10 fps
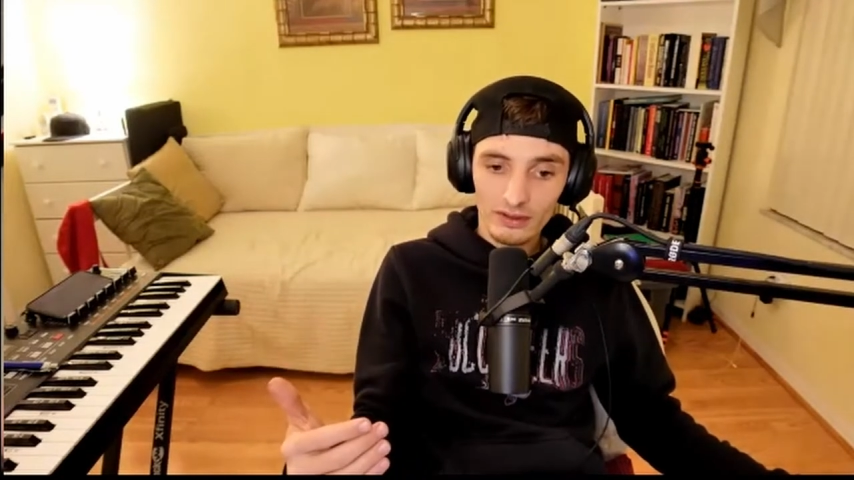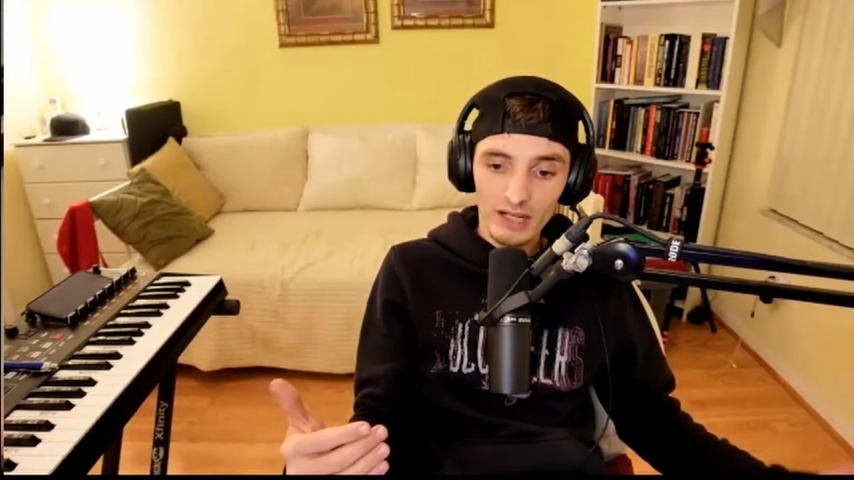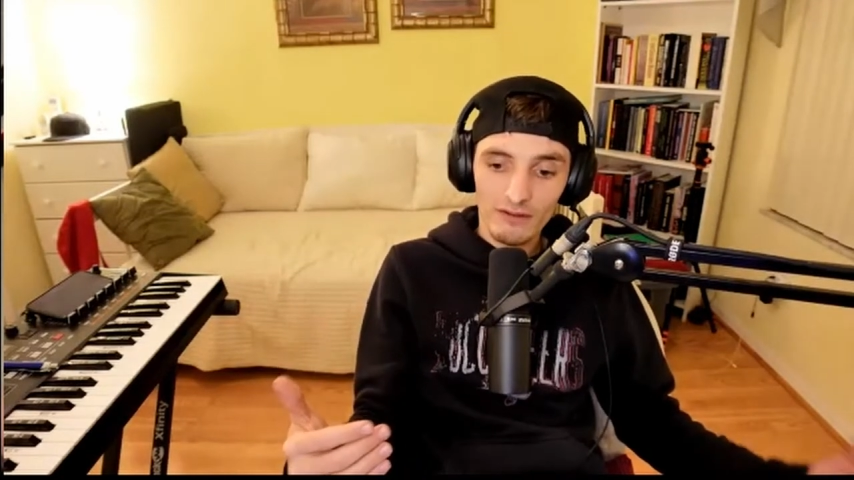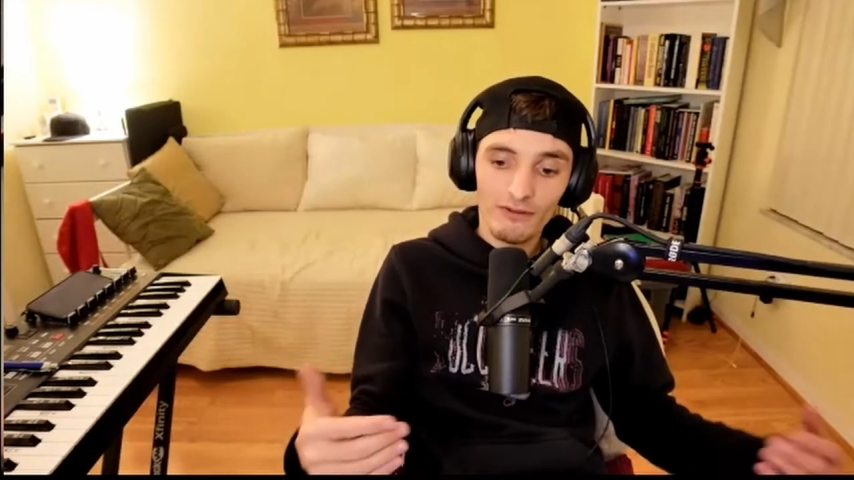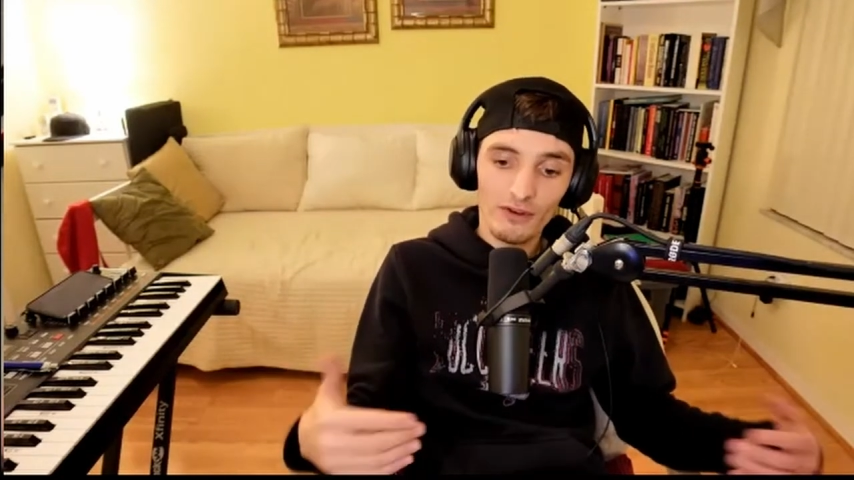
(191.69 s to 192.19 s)

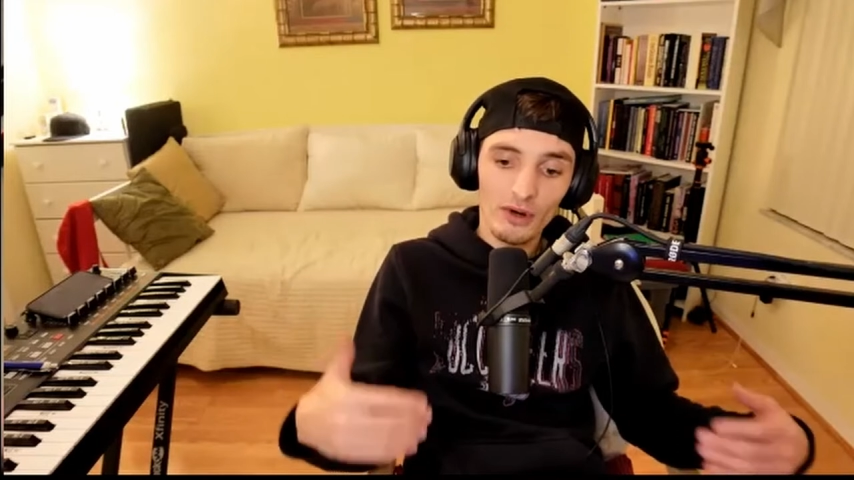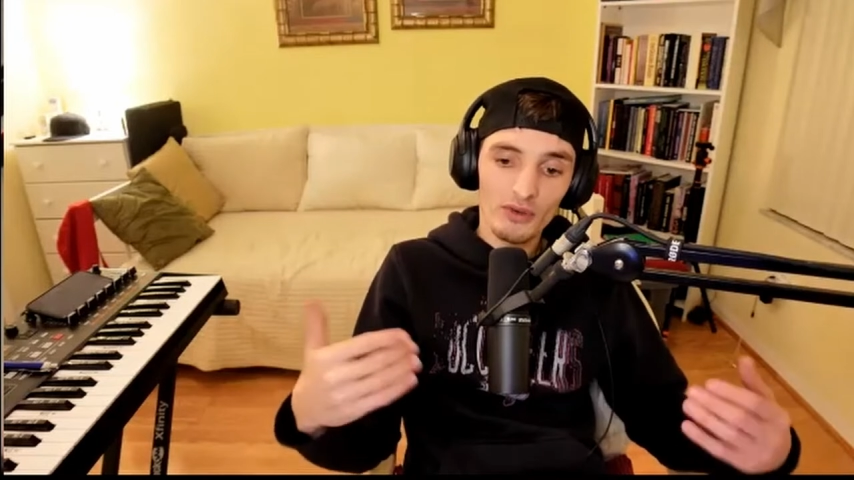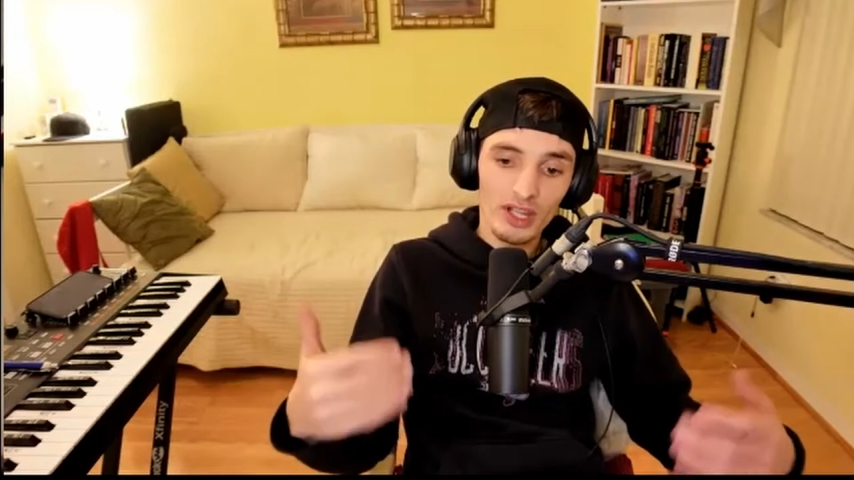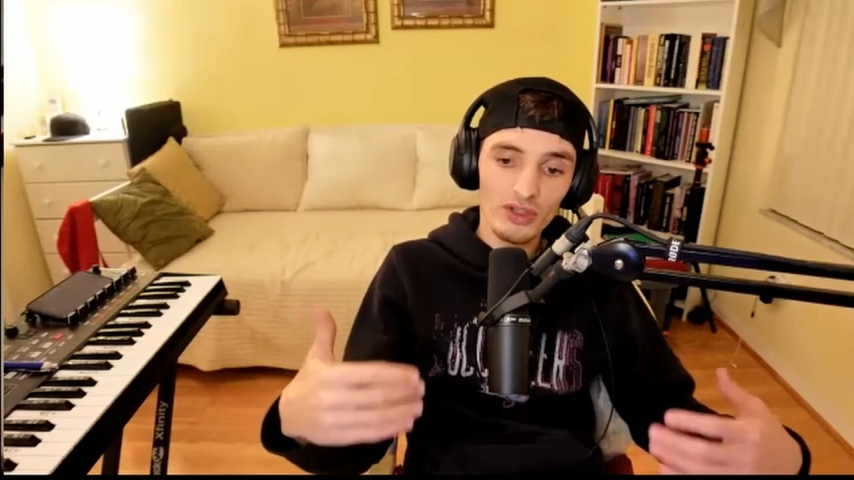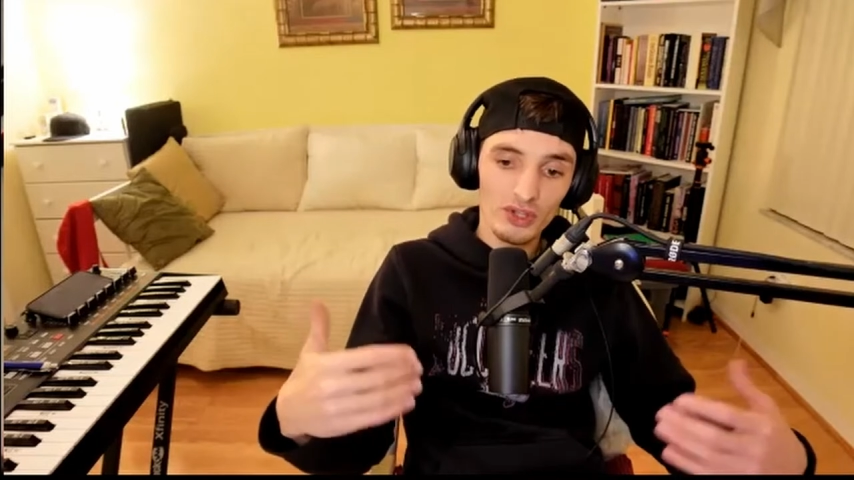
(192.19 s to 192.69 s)
and
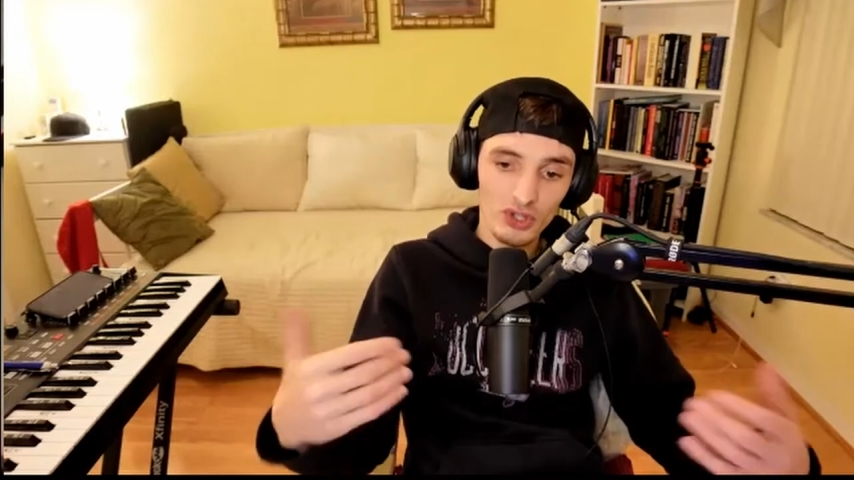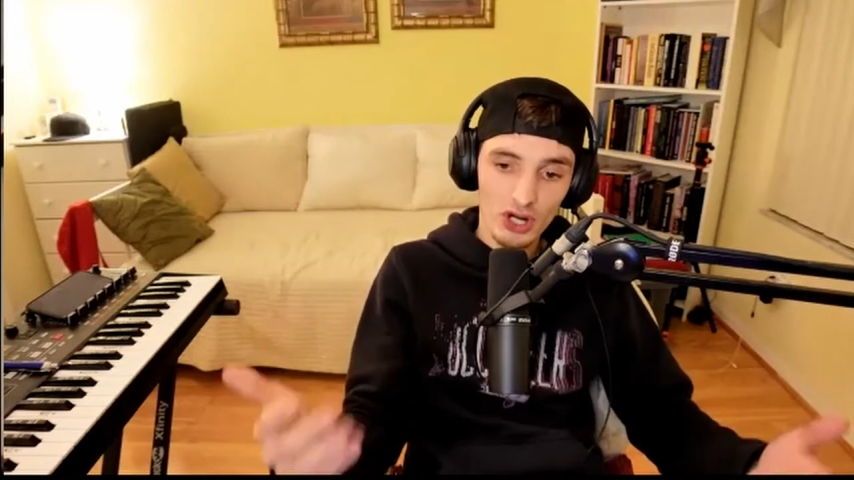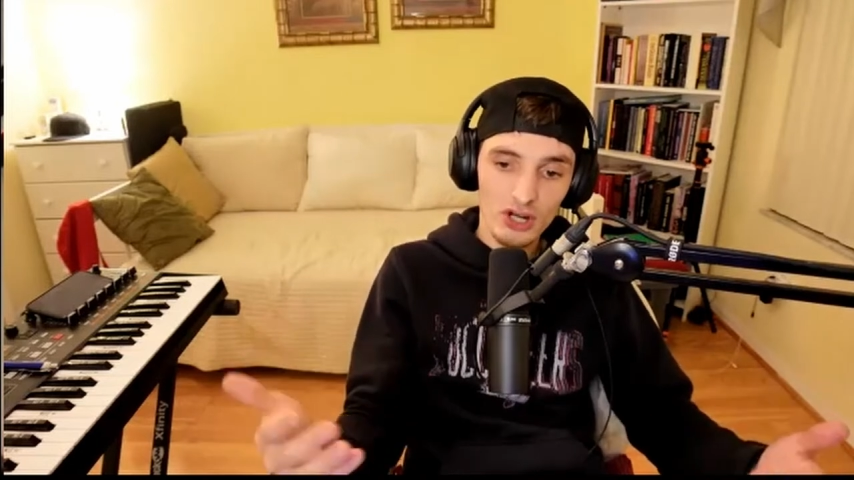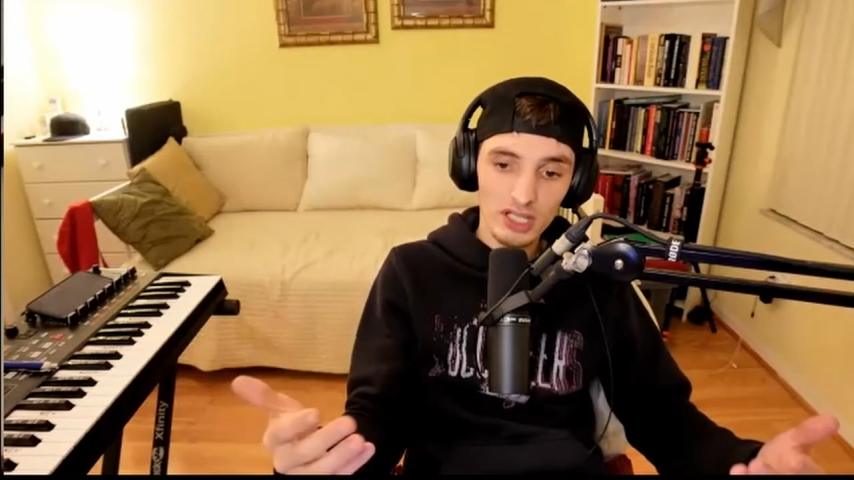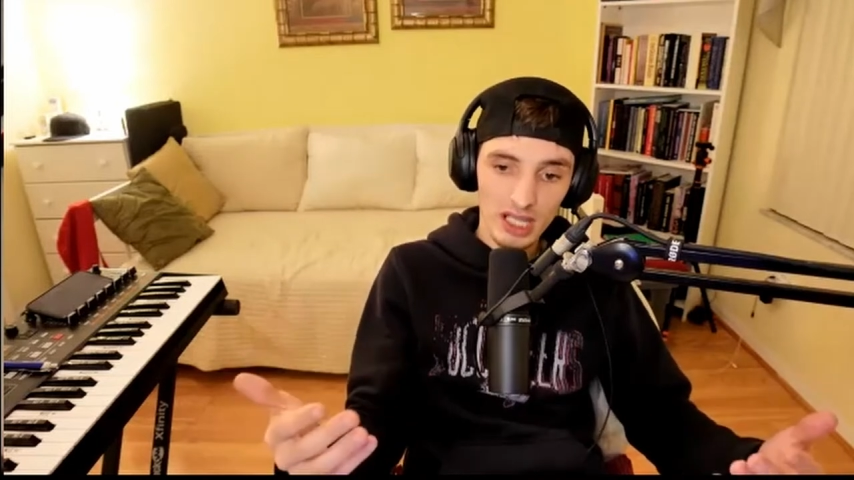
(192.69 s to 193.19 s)
furthering the
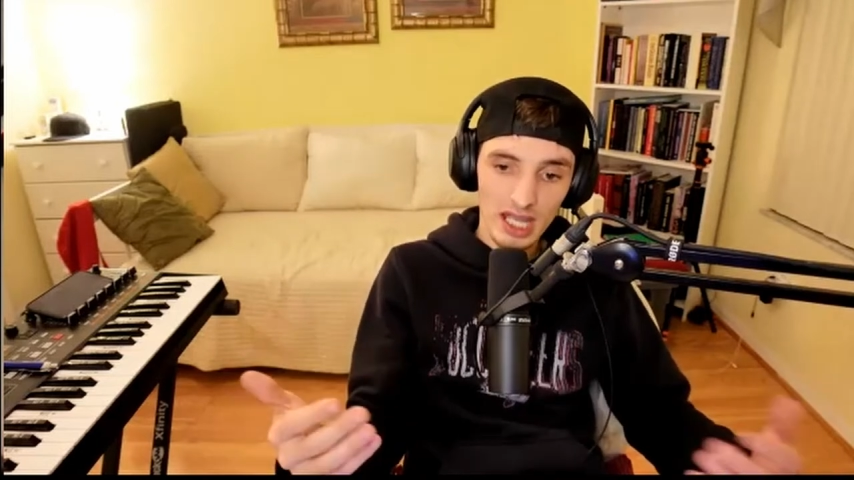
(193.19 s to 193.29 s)
journey.